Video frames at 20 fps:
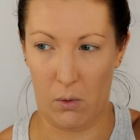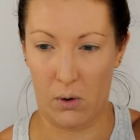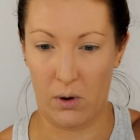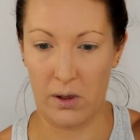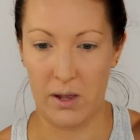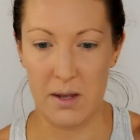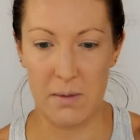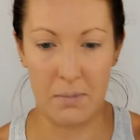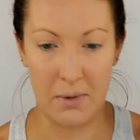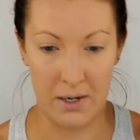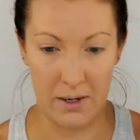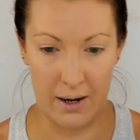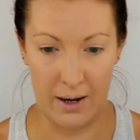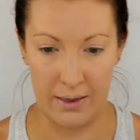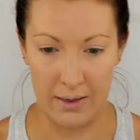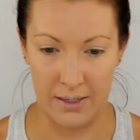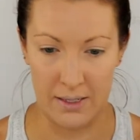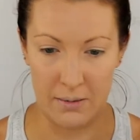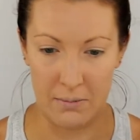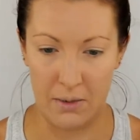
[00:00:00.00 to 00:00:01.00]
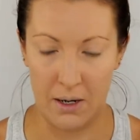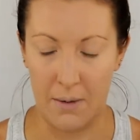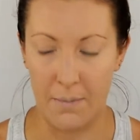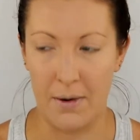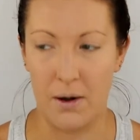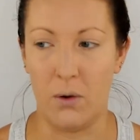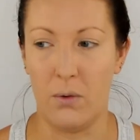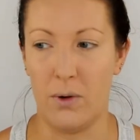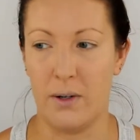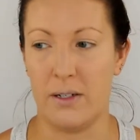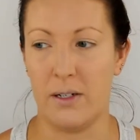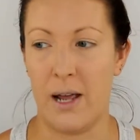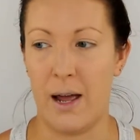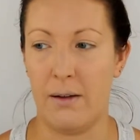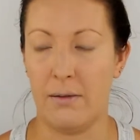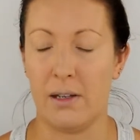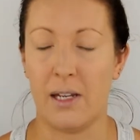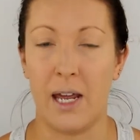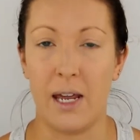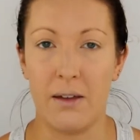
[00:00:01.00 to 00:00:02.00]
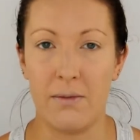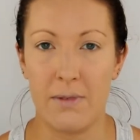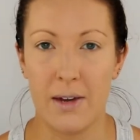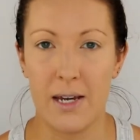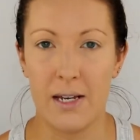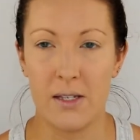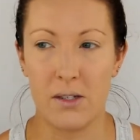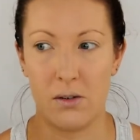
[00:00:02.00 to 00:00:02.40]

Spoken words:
oily, but at the same time I don't want to have cake face,